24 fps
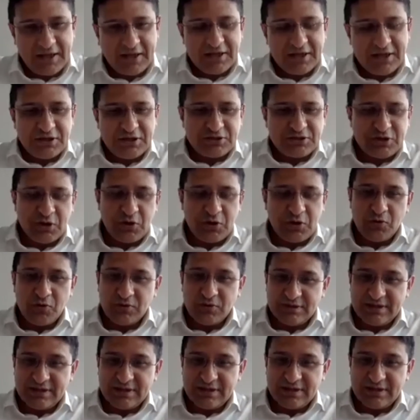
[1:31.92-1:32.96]
So
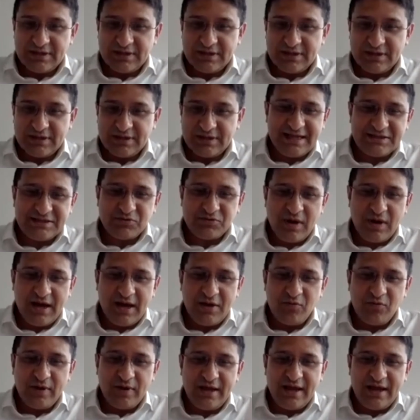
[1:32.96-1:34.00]
that's why
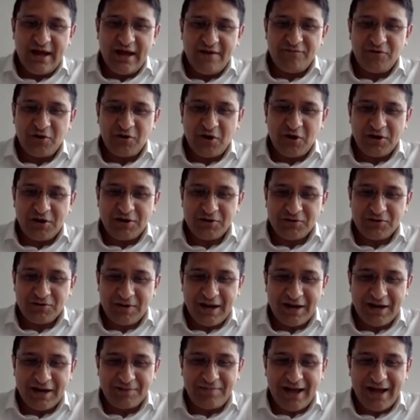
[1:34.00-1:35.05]
we have not
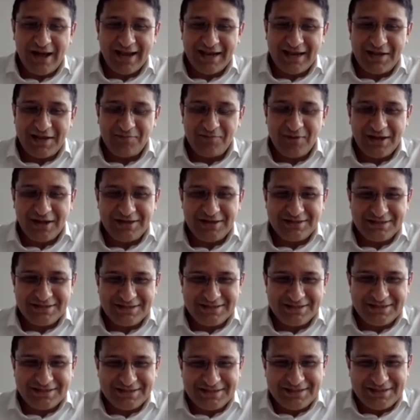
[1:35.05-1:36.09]
held back any
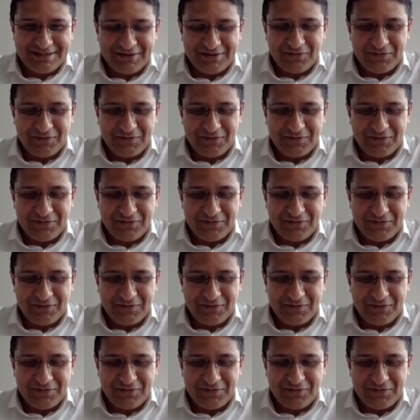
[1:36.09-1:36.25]
punches.